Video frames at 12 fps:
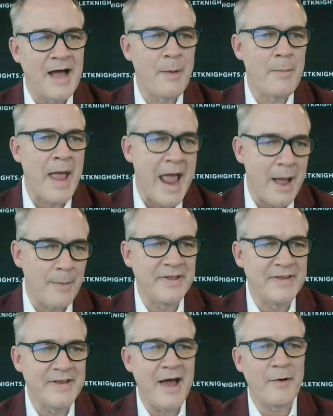I'm happy
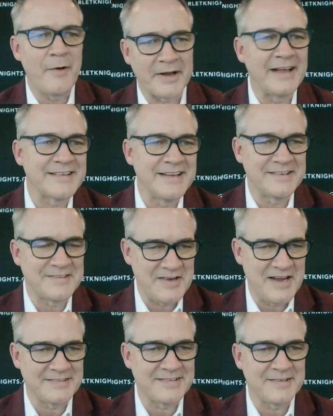now our guys get a
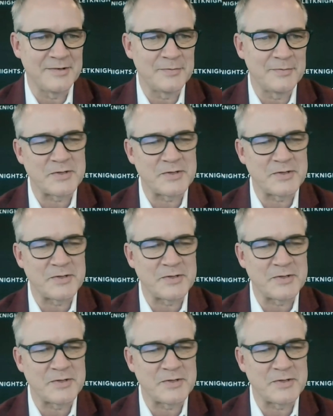chance to